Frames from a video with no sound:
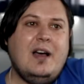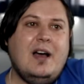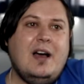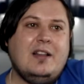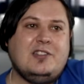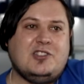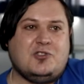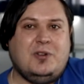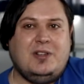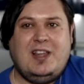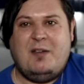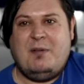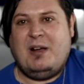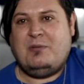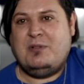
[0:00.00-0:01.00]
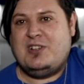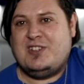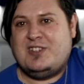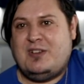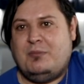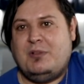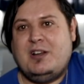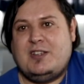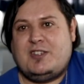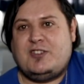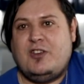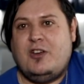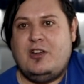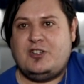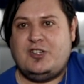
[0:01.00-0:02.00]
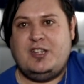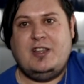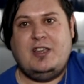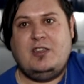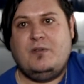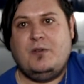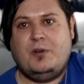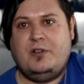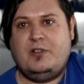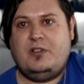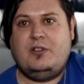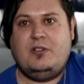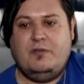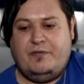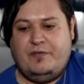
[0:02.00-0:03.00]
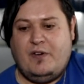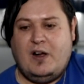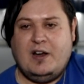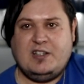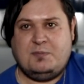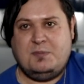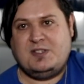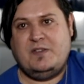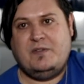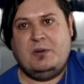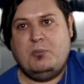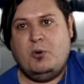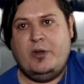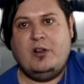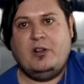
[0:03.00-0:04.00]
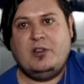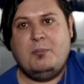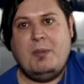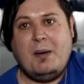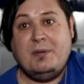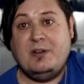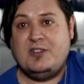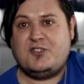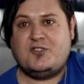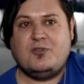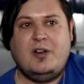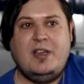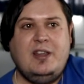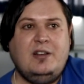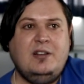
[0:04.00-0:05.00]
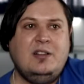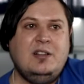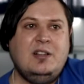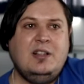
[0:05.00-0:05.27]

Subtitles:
Destroy Landmark, which is similar to Search in that you've got to find a specific point on the map and destroy it.